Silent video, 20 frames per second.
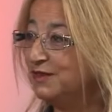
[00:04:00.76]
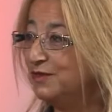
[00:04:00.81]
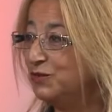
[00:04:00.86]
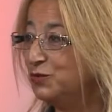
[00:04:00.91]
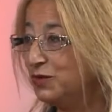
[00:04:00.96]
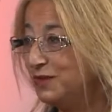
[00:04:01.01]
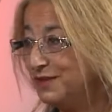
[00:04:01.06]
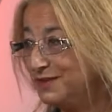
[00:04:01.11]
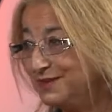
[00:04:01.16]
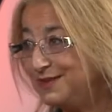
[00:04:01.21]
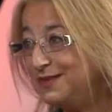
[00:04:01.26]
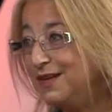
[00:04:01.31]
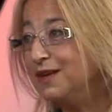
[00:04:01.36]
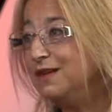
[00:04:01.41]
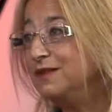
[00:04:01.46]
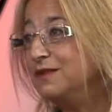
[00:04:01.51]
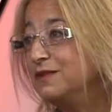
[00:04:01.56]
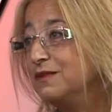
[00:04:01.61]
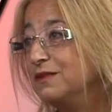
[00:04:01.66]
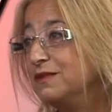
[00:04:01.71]
in real
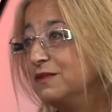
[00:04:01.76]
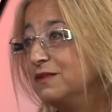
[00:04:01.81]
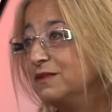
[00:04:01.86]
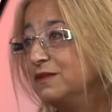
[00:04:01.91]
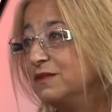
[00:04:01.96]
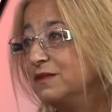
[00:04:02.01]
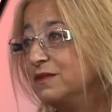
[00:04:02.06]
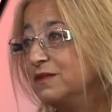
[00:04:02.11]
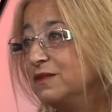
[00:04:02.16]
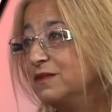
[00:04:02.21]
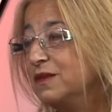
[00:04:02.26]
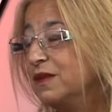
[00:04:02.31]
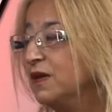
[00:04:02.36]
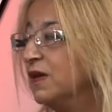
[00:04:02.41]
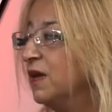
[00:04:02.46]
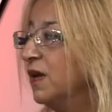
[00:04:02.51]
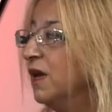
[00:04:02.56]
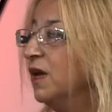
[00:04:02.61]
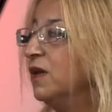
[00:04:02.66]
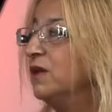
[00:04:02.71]
estate. Mm-hmm.
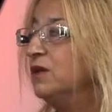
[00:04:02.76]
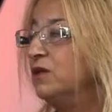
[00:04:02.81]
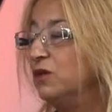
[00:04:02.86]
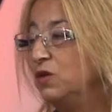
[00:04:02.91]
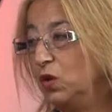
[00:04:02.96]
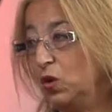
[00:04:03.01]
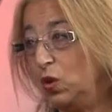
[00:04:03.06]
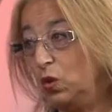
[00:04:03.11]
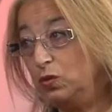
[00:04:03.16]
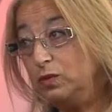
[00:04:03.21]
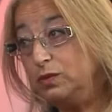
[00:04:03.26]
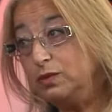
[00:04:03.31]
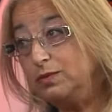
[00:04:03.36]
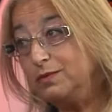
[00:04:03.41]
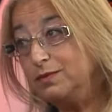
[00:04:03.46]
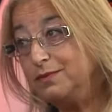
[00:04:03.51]
And in gold.